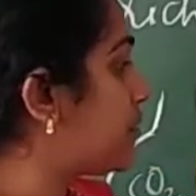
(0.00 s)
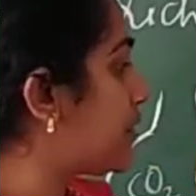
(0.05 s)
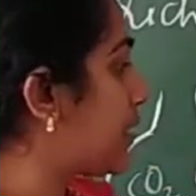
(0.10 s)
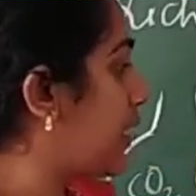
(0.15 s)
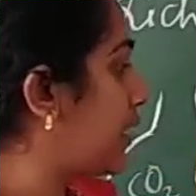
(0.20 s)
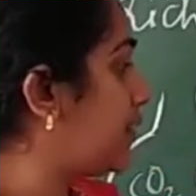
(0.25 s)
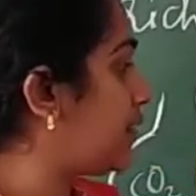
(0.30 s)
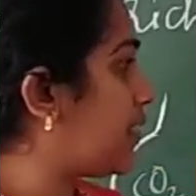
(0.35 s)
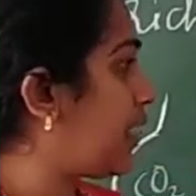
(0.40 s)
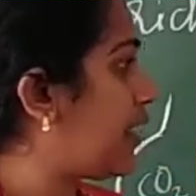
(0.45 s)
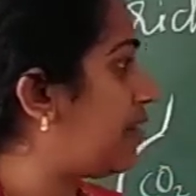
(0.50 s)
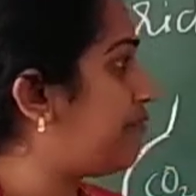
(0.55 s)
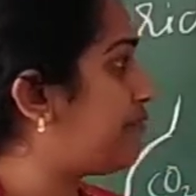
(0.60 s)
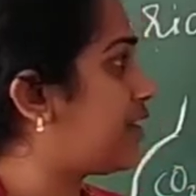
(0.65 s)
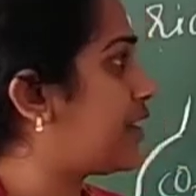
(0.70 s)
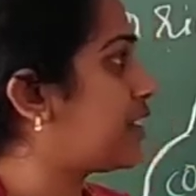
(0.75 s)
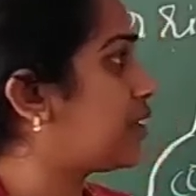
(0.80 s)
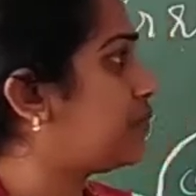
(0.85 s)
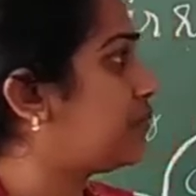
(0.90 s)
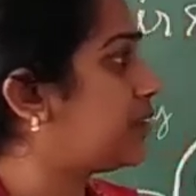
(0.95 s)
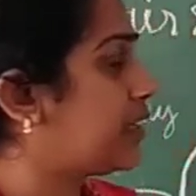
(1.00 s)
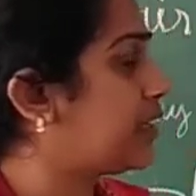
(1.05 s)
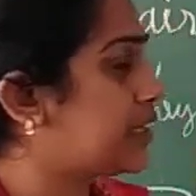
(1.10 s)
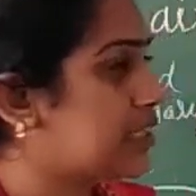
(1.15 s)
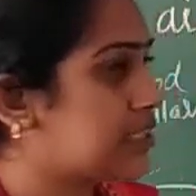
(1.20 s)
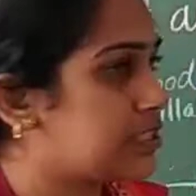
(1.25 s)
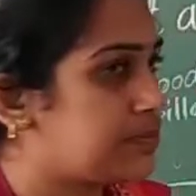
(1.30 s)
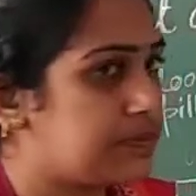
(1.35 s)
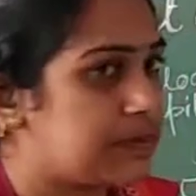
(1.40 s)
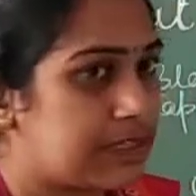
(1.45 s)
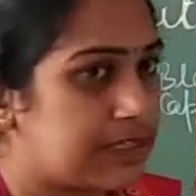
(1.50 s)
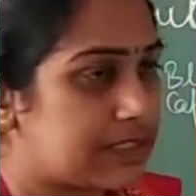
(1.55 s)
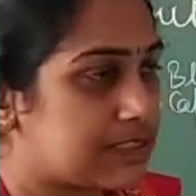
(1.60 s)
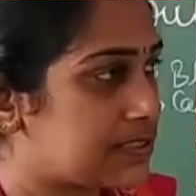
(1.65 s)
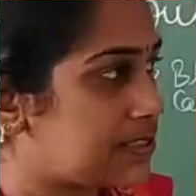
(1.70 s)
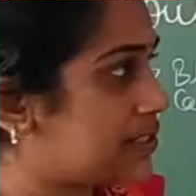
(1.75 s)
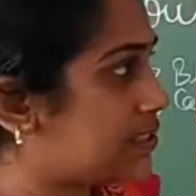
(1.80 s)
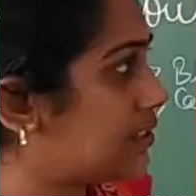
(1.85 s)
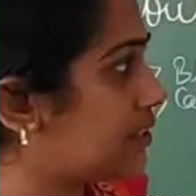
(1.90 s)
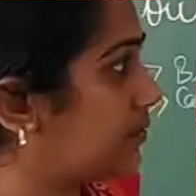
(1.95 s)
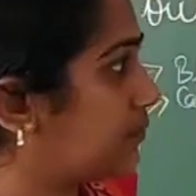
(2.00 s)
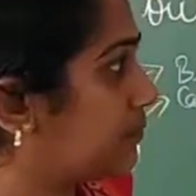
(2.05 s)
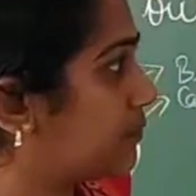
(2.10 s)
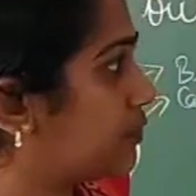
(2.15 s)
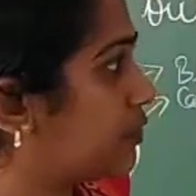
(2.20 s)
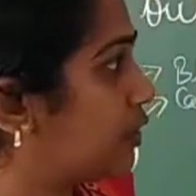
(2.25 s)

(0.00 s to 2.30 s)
and diaphragm in our respiratory system.